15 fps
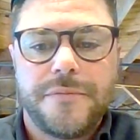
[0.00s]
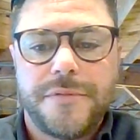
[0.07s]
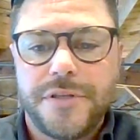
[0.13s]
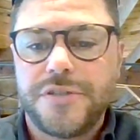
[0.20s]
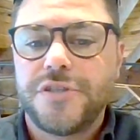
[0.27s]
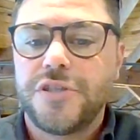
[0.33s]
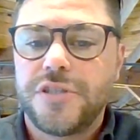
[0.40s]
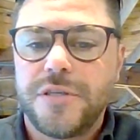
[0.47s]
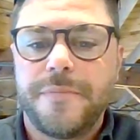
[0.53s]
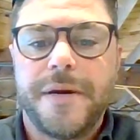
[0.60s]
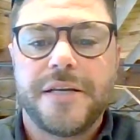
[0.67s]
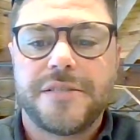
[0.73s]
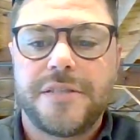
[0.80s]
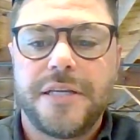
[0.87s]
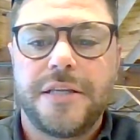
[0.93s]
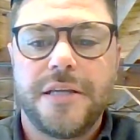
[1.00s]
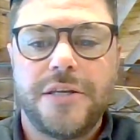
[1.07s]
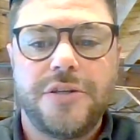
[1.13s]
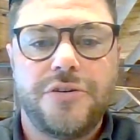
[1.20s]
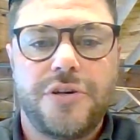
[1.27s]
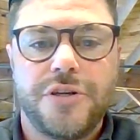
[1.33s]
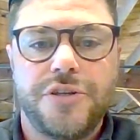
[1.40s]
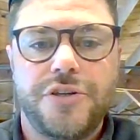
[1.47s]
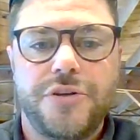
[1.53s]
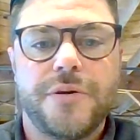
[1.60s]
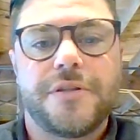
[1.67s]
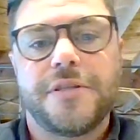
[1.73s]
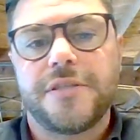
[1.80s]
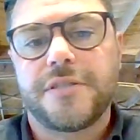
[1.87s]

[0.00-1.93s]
this is the best thing that you could do at this